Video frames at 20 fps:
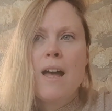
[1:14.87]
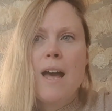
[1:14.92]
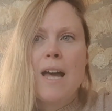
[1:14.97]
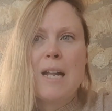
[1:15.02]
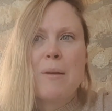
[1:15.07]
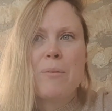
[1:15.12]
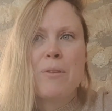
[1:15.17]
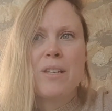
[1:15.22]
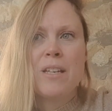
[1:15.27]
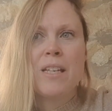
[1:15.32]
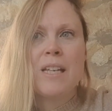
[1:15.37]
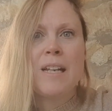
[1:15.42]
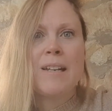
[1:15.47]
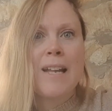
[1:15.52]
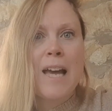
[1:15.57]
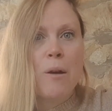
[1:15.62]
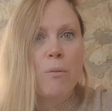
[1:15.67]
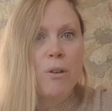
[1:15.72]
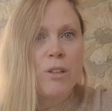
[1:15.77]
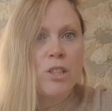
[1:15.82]
And I'm thinking,
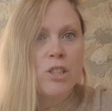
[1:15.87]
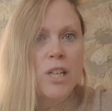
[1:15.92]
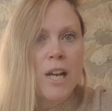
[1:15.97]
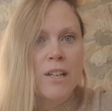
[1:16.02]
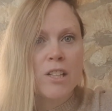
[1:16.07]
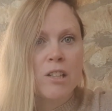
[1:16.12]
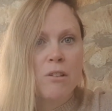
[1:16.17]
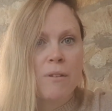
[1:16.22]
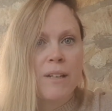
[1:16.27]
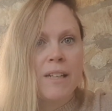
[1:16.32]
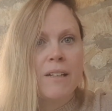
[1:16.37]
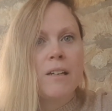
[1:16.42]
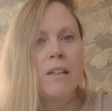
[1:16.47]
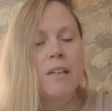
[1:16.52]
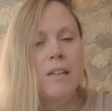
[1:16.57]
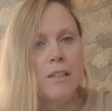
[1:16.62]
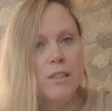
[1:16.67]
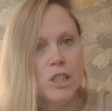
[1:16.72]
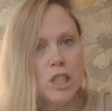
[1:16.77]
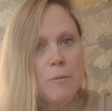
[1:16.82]
now we're in January,
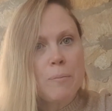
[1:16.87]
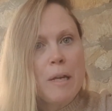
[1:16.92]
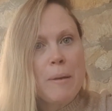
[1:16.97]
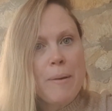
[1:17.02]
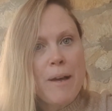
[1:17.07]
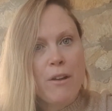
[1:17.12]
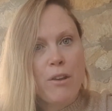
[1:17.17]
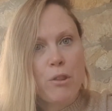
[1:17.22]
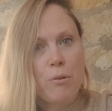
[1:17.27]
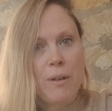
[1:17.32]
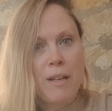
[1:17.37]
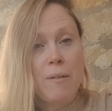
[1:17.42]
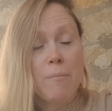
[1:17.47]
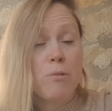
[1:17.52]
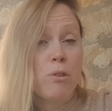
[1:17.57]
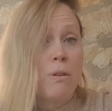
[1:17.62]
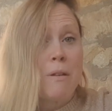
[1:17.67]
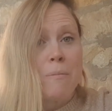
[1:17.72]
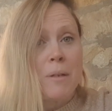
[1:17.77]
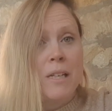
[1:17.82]
should be about
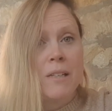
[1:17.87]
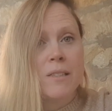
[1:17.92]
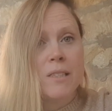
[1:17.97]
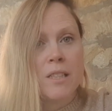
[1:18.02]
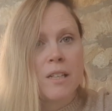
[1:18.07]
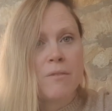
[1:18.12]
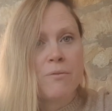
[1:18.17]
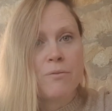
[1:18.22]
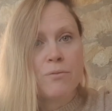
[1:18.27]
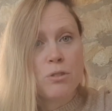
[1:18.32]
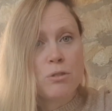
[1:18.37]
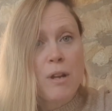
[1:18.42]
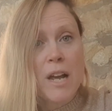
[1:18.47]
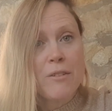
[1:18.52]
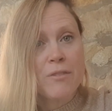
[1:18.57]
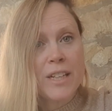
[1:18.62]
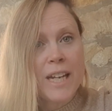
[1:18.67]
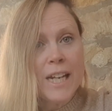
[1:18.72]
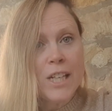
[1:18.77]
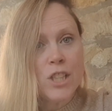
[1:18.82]
three months of
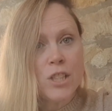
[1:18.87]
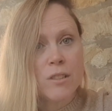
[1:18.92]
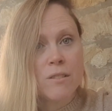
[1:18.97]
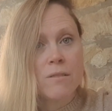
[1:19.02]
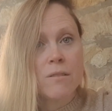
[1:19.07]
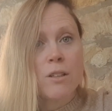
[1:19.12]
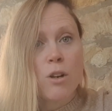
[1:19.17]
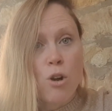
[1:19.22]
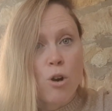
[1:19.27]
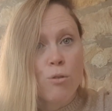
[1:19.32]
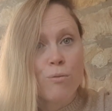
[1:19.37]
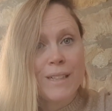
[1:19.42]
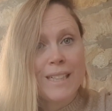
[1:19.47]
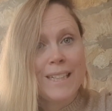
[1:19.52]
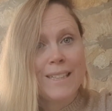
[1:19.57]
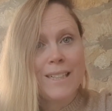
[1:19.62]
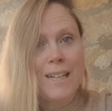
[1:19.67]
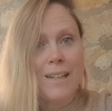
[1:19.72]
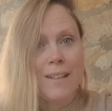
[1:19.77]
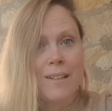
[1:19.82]
stratification
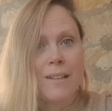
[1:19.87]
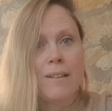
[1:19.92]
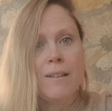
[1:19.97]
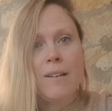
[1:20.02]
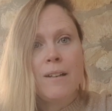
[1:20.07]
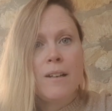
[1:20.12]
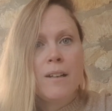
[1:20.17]
already done.